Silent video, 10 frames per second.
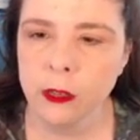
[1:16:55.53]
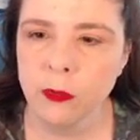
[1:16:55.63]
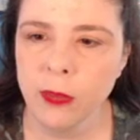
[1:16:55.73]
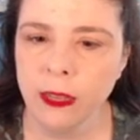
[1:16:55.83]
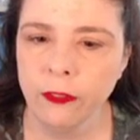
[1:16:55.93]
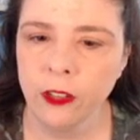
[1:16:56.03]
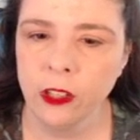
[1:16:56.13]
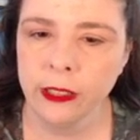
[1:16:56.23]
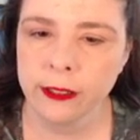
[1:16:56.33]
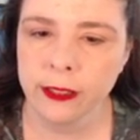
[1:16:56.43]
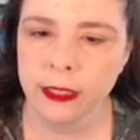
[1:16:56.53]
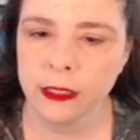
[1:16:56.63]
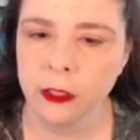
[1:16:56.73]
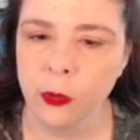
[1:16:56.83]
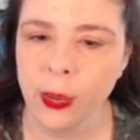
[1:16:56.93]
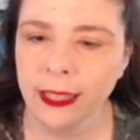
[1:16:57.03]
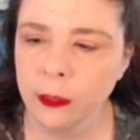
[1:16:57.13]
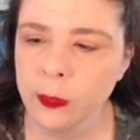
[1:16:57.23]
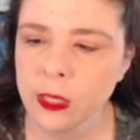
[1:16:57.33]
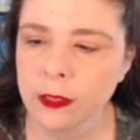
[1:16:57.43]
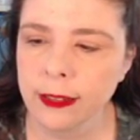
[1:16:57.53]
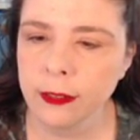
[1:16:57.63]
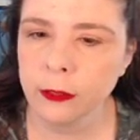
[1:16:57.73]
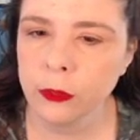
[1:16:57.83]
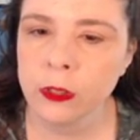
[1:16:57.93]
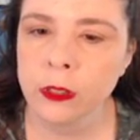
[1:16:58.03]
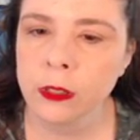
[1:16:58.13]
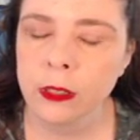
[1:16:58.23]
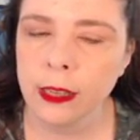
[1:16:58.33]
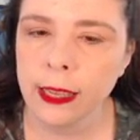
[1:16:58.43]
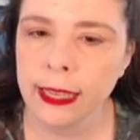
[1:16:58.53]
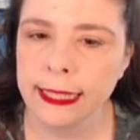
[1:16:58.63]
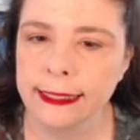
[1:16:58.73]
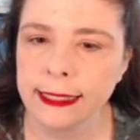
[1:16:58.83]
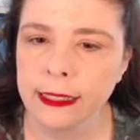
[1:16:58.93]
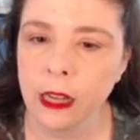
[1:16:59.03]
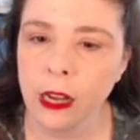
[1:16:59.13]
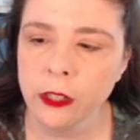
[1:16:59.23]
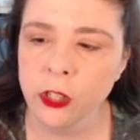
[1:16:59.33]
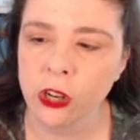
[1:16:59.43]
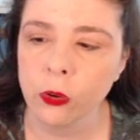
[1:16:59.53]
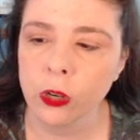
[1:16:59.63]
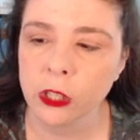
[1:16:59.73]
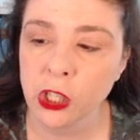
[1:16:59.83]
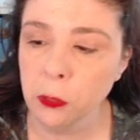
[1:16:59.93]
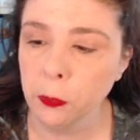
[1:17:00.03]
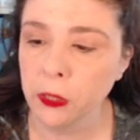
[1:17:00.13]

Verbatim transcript: you may find that, you know, Animus stones and Hakeijo are cheaper